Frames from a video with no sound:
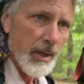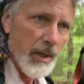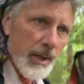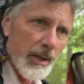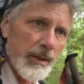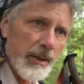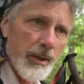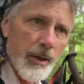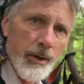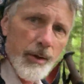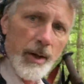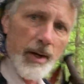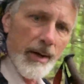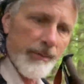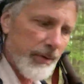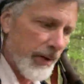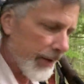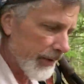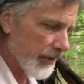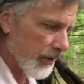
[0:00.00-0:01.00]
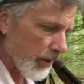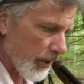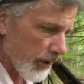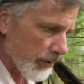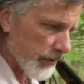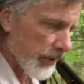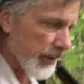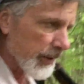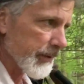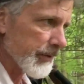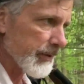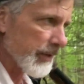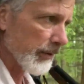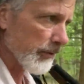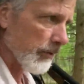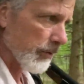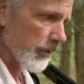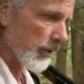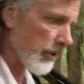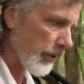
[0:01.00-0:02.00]
I've had already
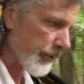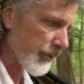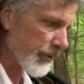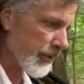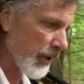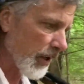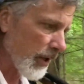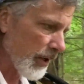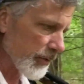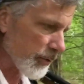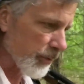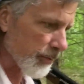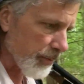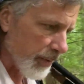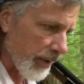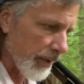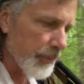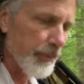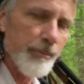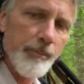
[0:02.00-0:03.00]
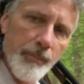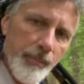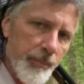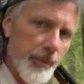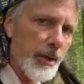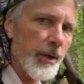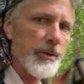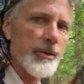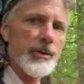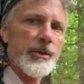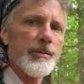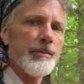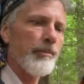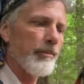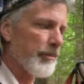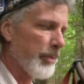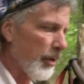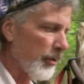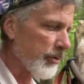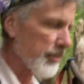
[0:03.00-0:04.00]
several close calls where just
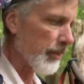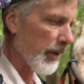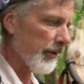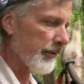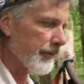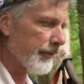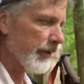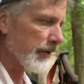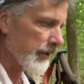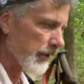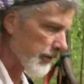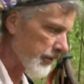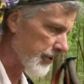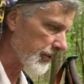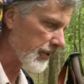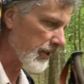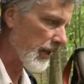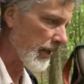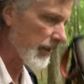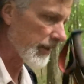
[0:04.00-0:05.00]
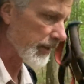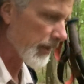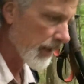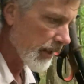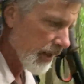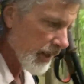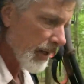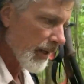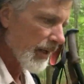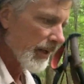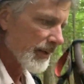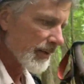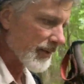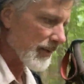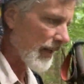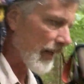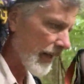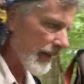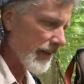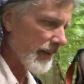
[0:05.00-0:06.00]
both my feet are just kind of
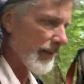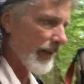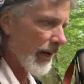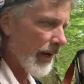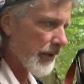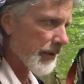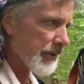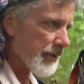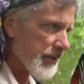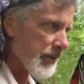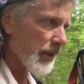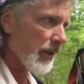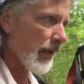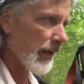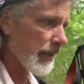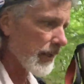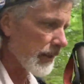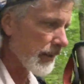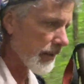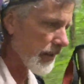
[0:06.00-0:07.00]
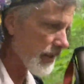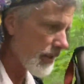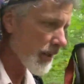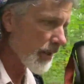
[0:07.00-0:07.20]
sliding down until I can